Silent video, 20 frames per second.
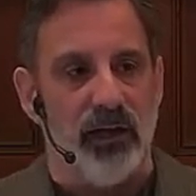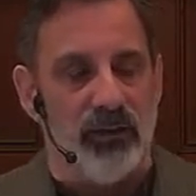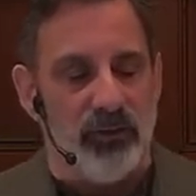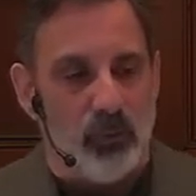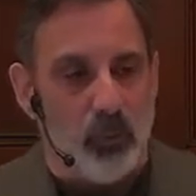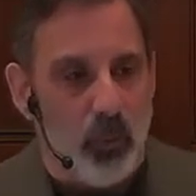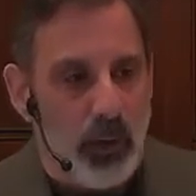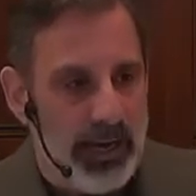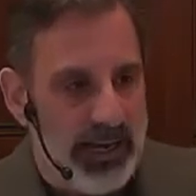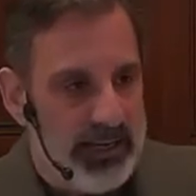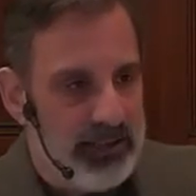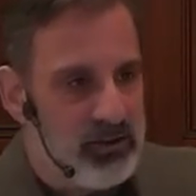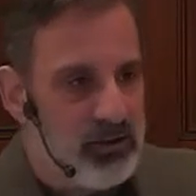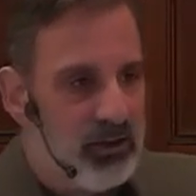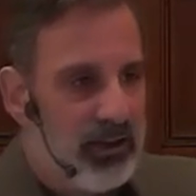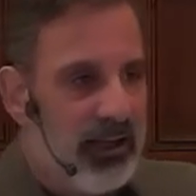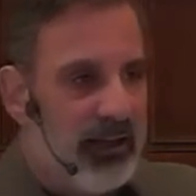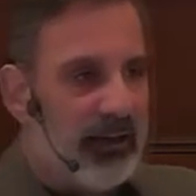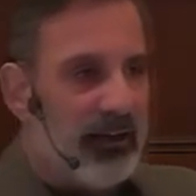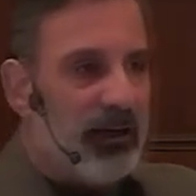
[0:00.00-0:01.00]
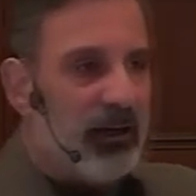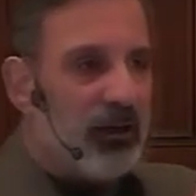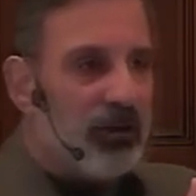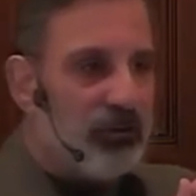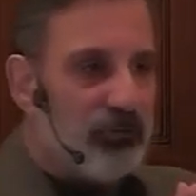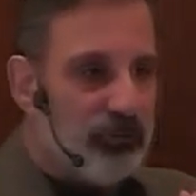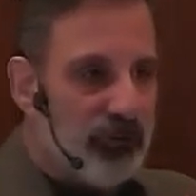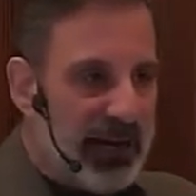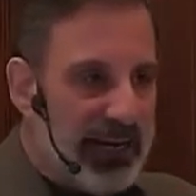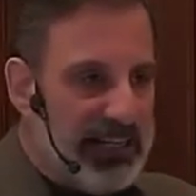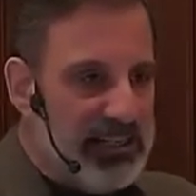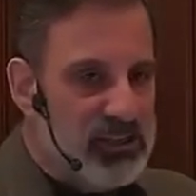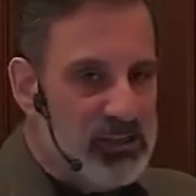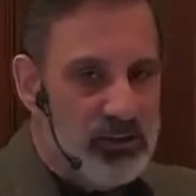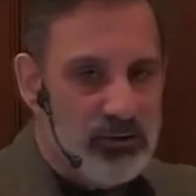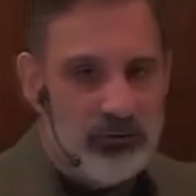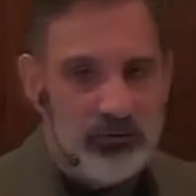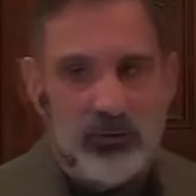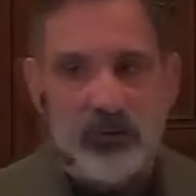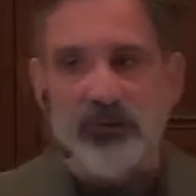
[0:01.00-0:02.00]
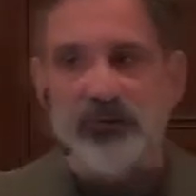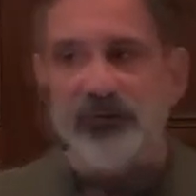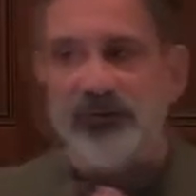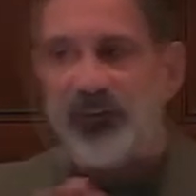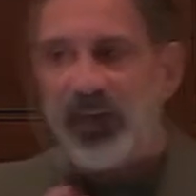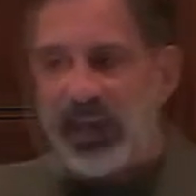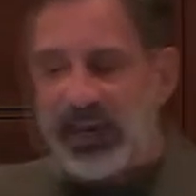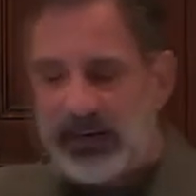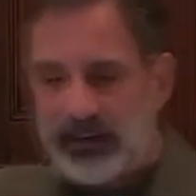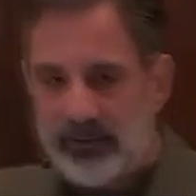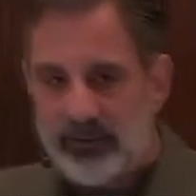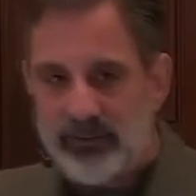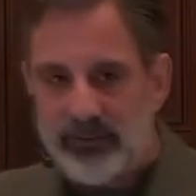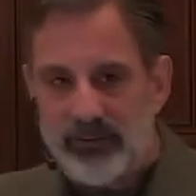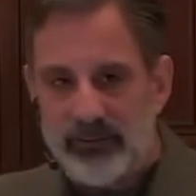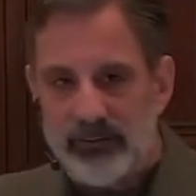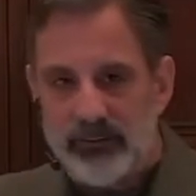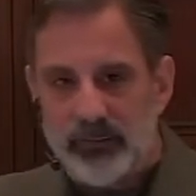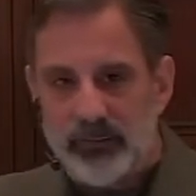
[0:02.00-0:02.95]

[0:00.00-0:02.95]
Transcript: The way to get grace through faith